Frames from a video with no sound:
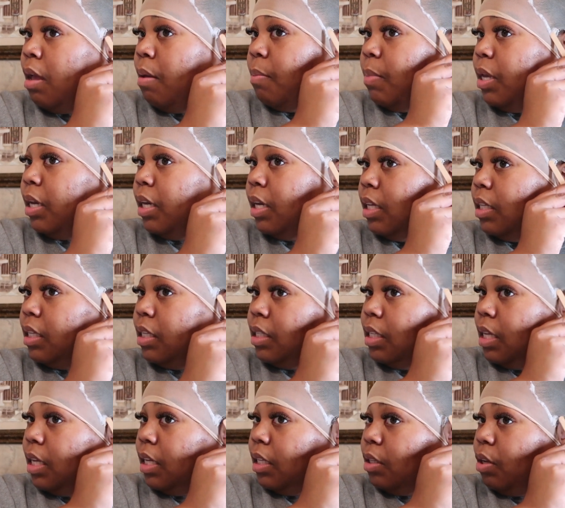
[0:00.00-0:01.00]
because this
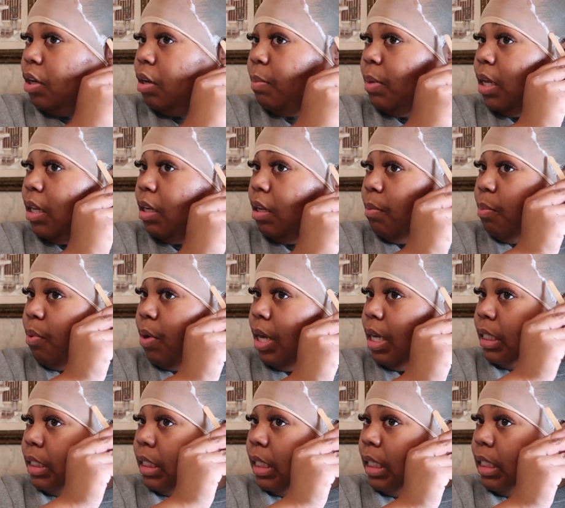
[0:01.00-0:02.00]
is gonna be a little
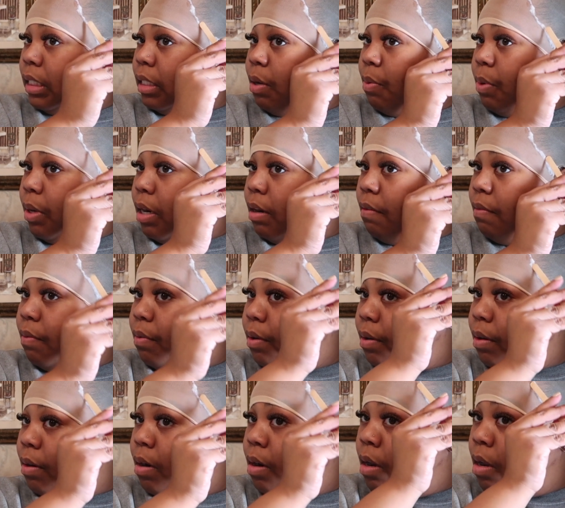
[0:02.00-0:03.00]
process or
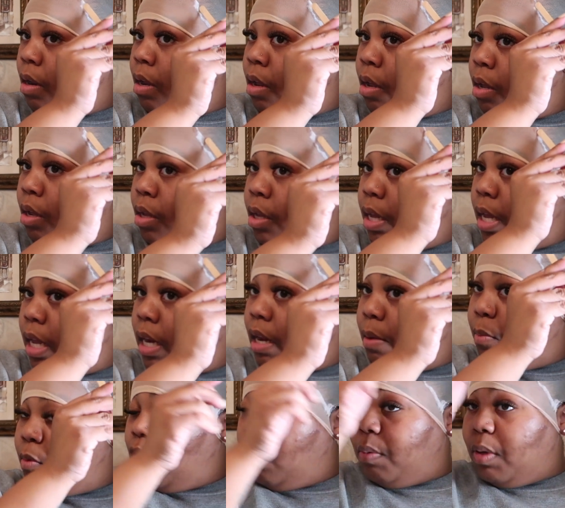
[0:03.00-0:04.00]
whatever, and
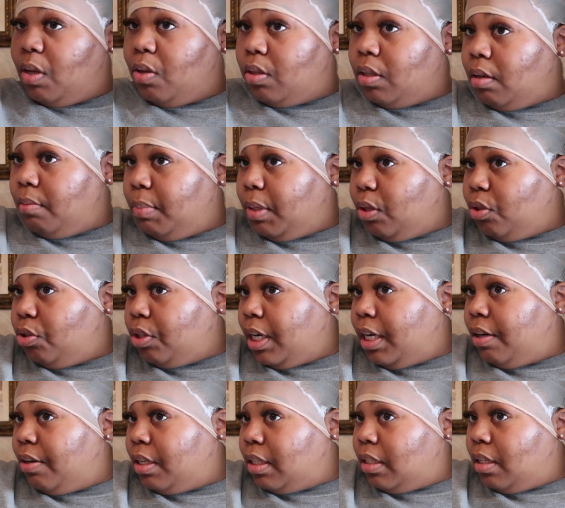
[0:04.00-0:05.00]
I'm gonna be using a blow
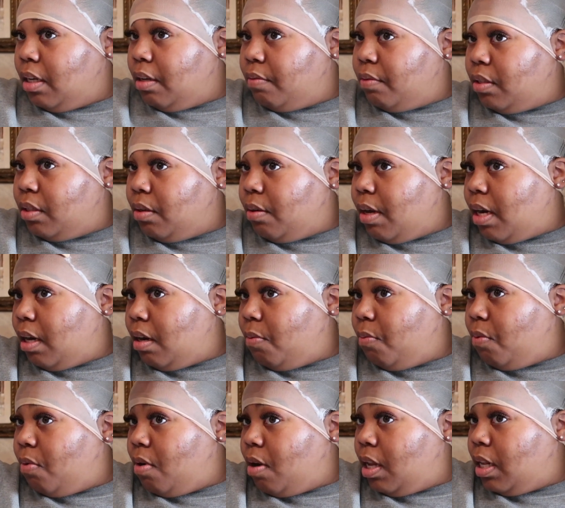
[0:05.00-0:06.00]
dryer and stuff, so I don't
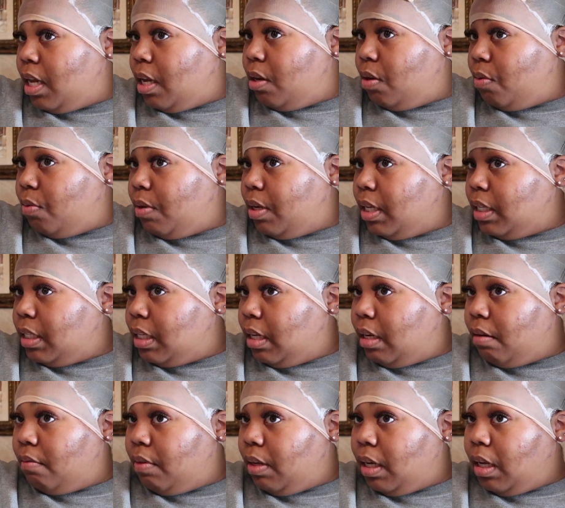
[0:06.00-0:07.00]
want all that noise in
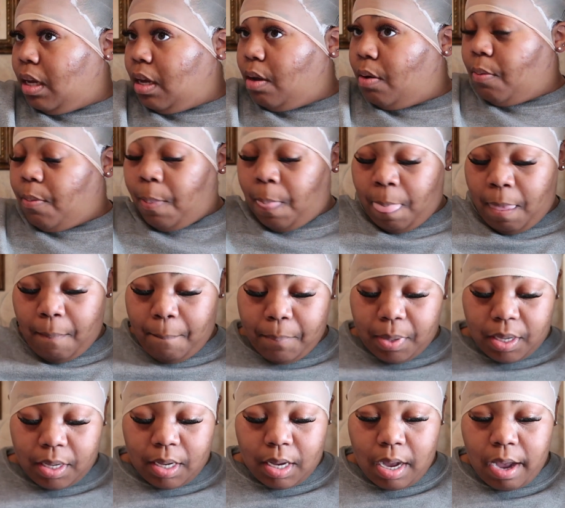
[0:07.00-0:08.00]
the video.
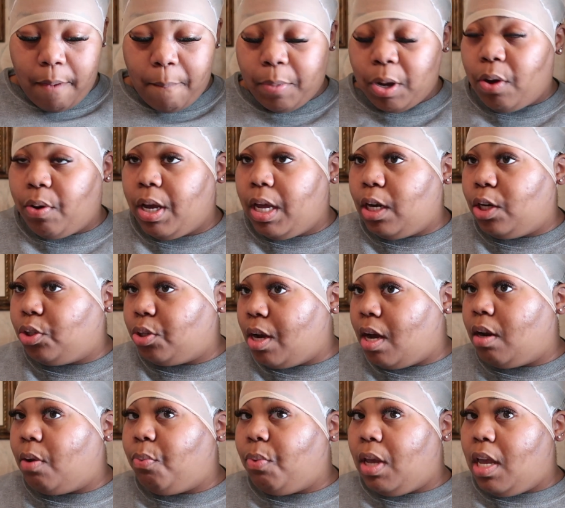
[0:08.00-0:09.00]
But I'm gonna go ahead and show
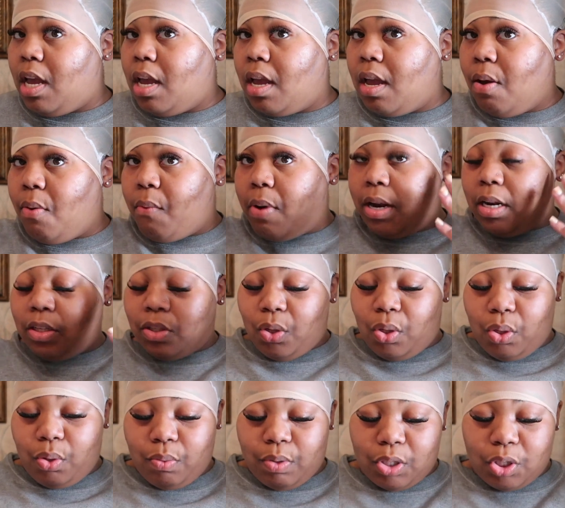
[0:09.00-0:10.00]
you the wig while this
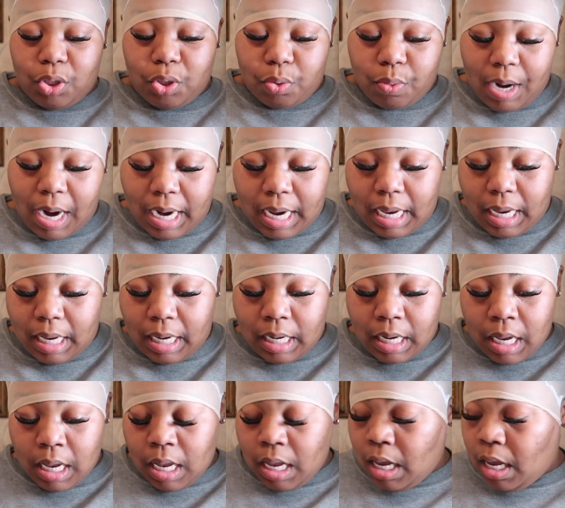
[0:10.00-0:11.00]
glue is drying.
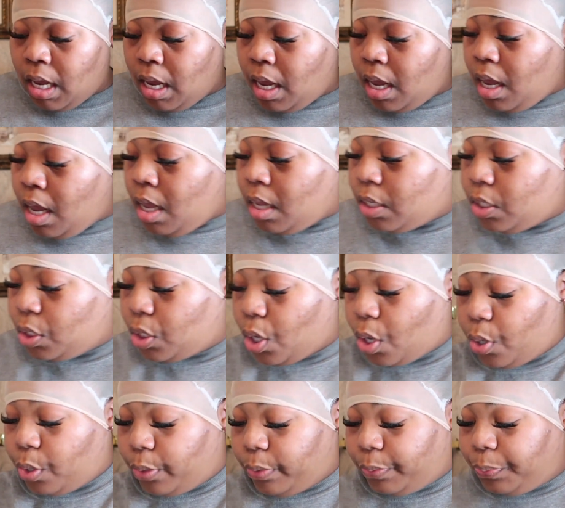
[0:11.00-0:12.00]

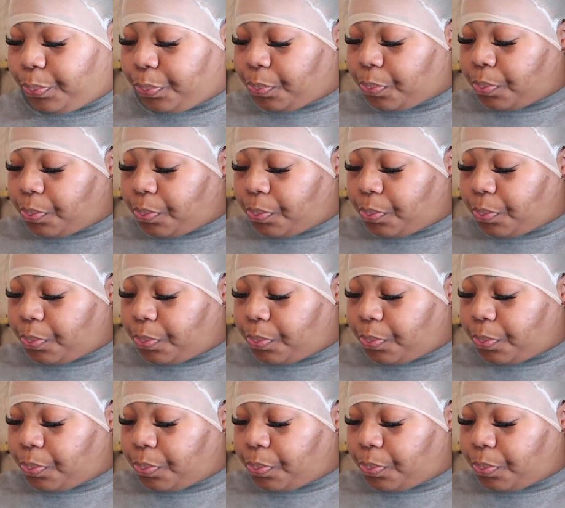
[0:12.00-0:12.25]
So